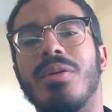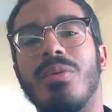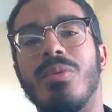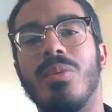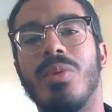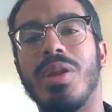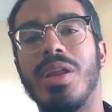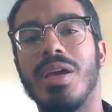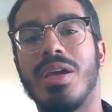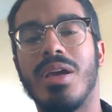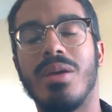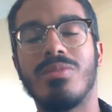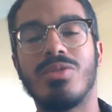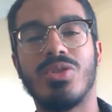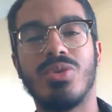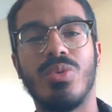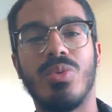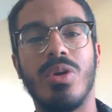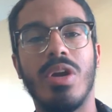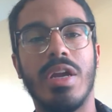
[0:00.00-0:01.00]
when it comes
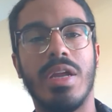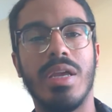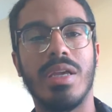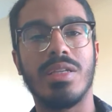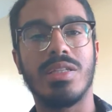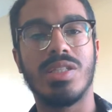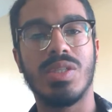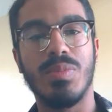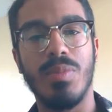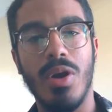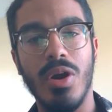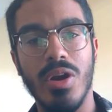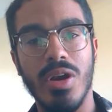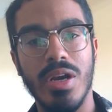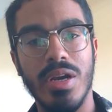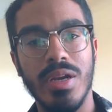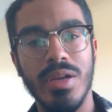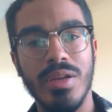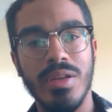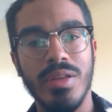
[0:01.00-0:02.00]
to working
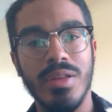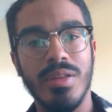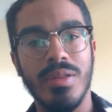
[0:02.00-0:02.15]
smart,